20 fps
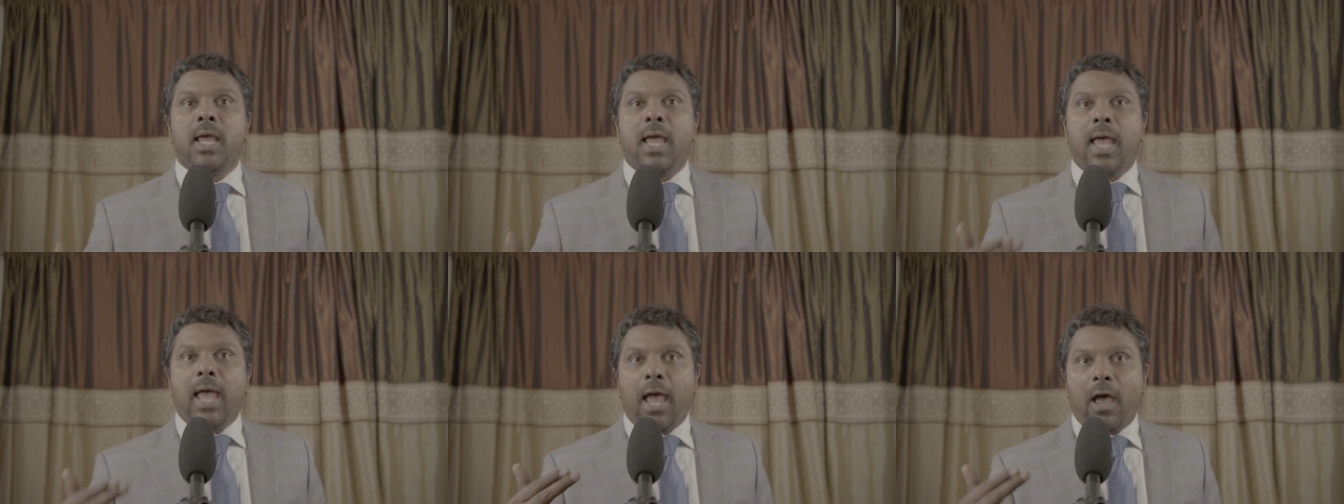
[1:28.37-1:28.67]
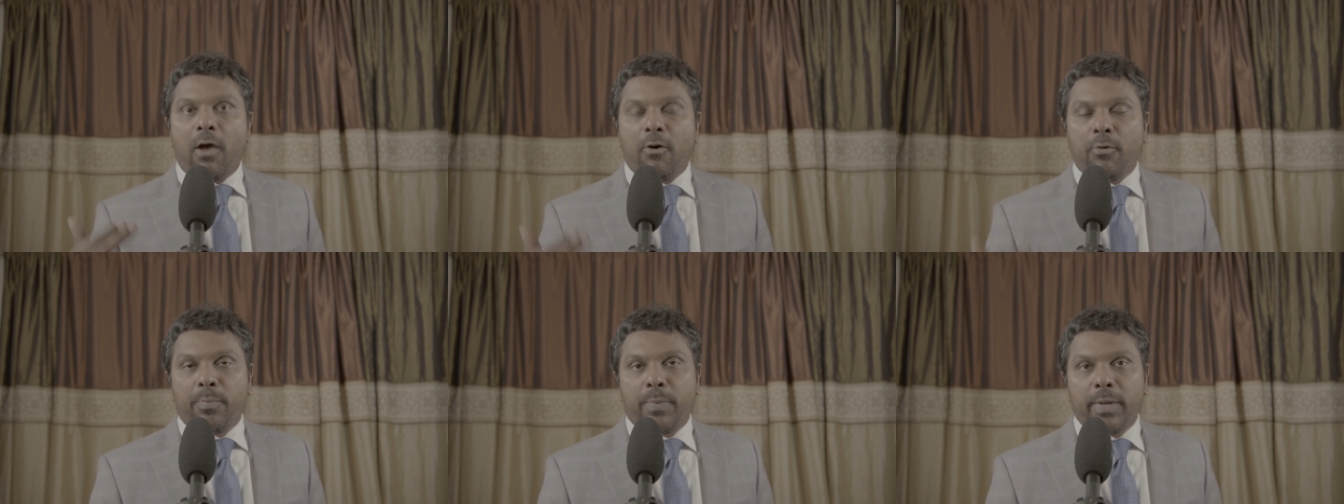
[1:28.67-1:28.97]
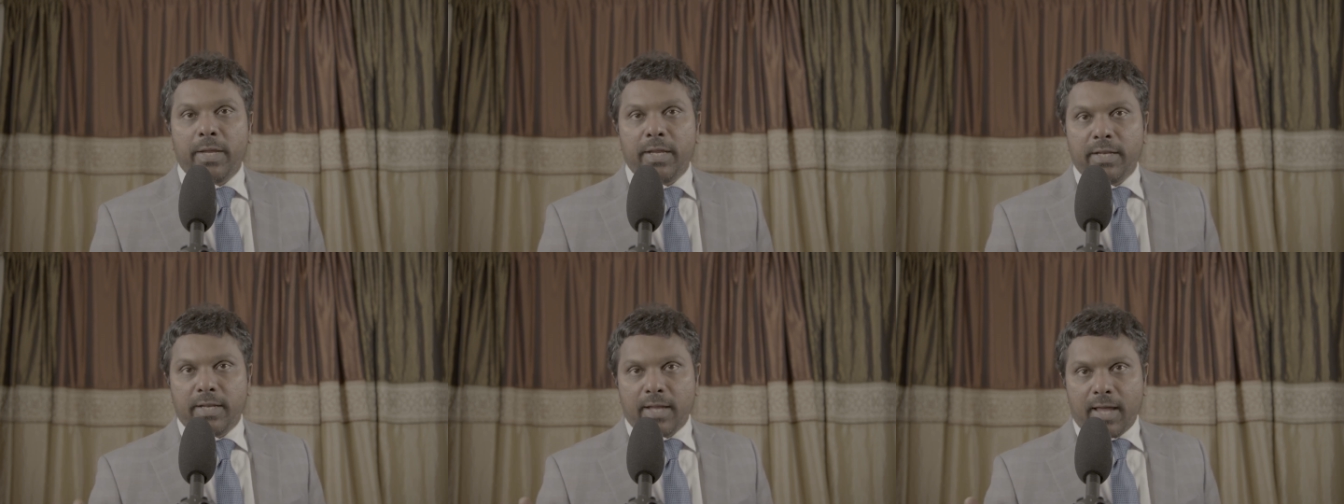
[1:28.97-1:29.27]
have
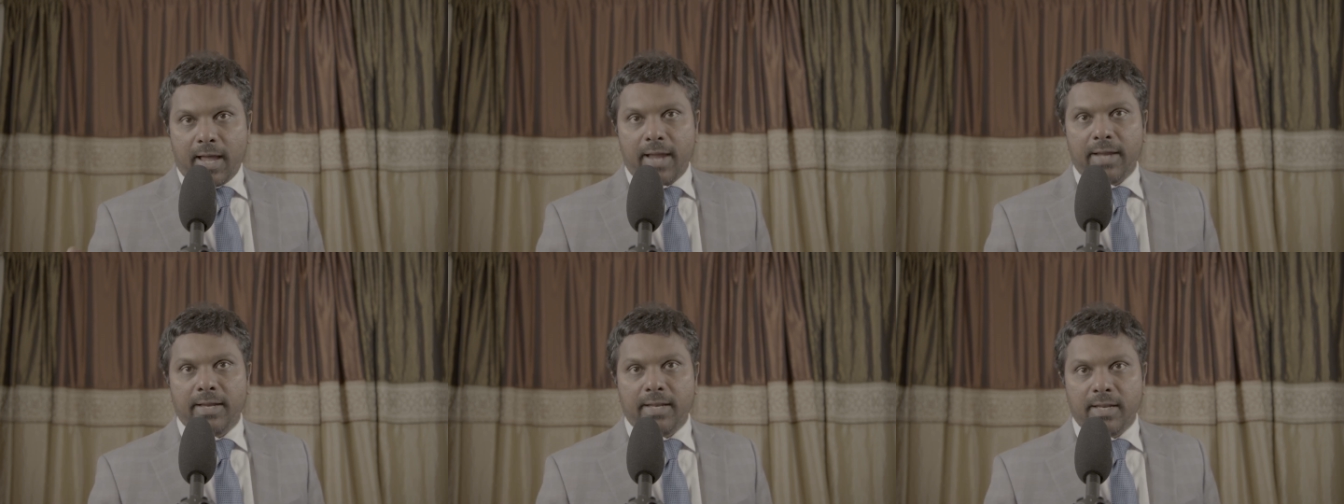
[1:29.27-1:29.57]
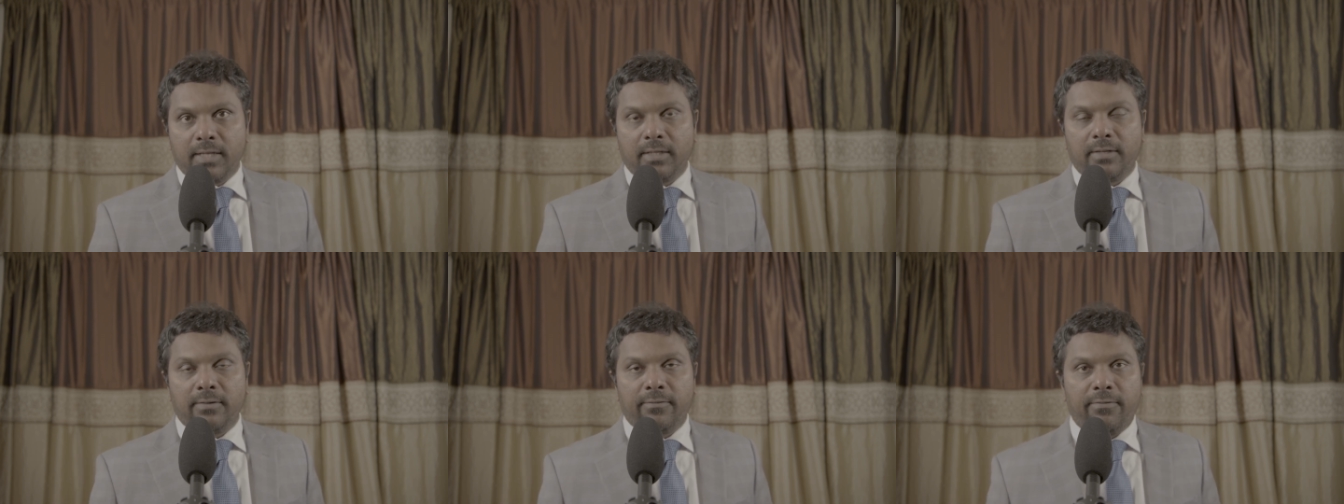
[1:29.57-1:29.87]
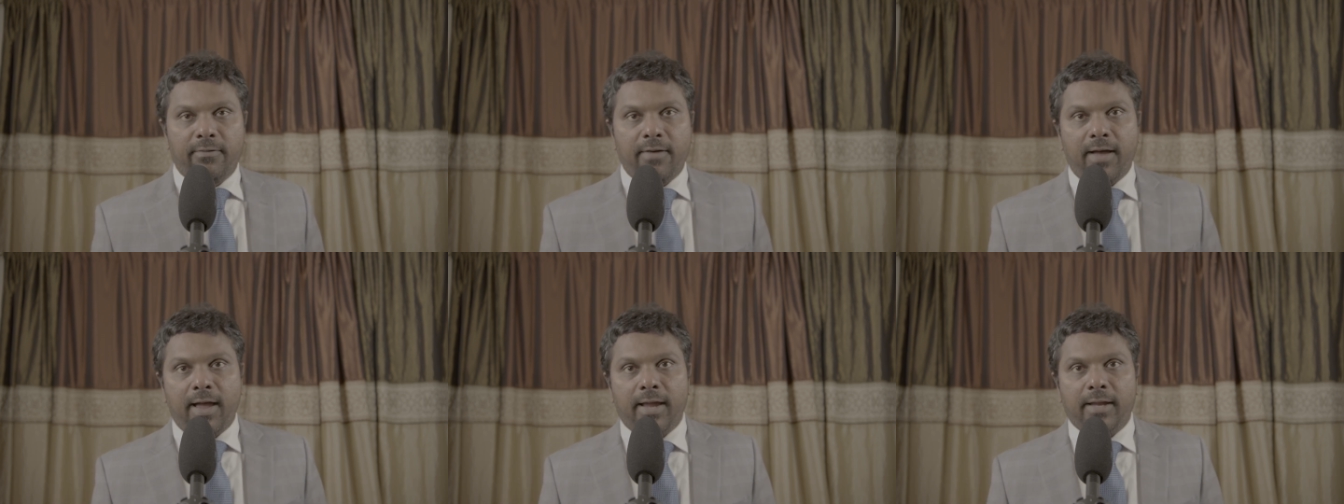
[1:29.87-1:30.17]
been
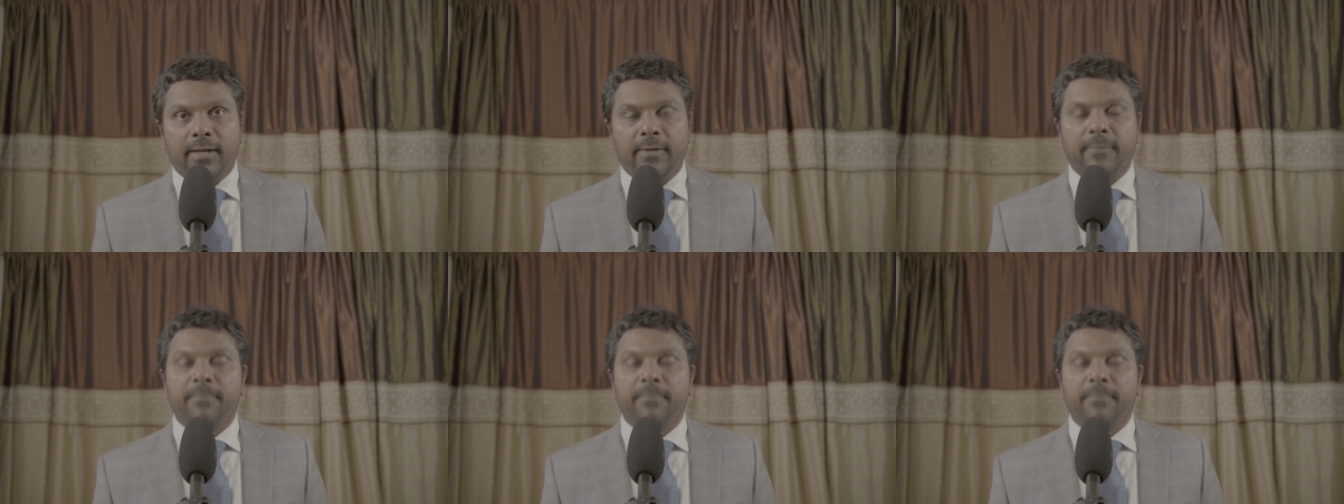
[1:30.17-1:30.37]
identified.